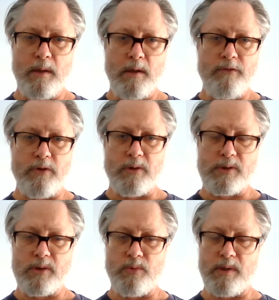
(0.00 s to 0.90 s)

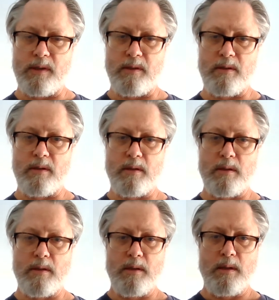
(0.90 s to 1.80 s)
first with
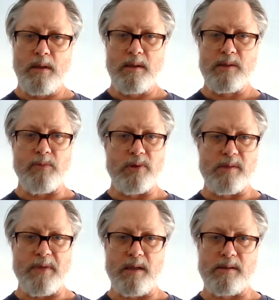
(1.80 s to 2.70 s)
sports
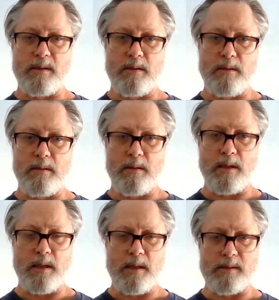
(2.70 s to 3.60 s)
medicine and
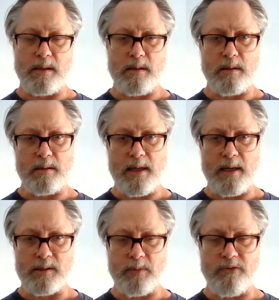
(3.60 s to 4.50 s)
then as a
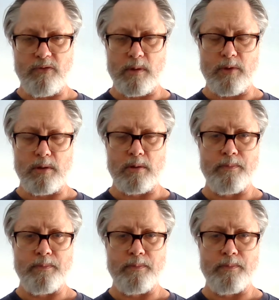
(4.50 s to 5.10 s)
dance performer,